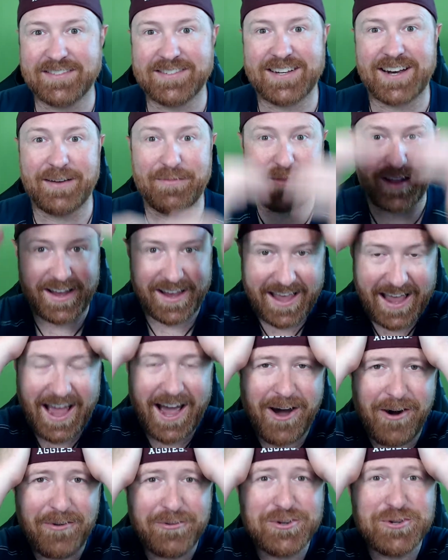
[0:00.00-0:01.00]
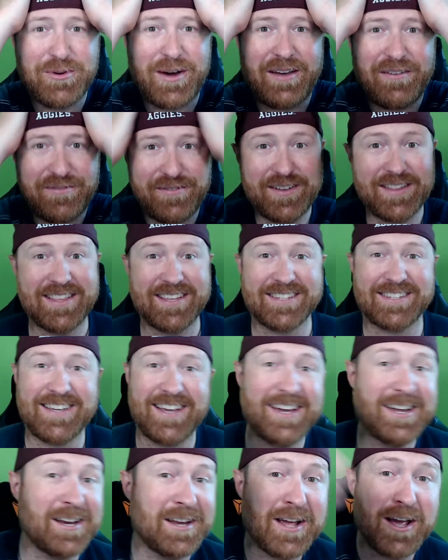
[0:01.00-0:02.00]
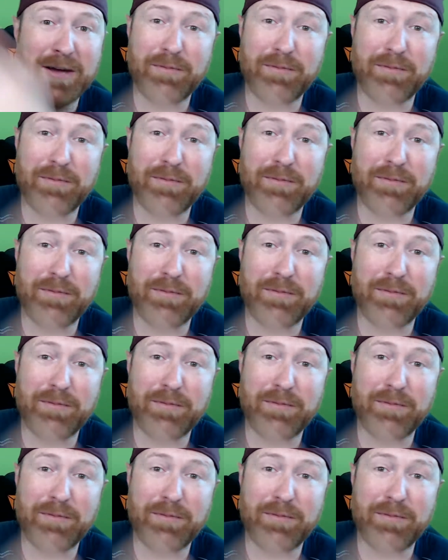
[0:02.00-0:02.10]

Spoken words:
and I'm like, how do I fit this in?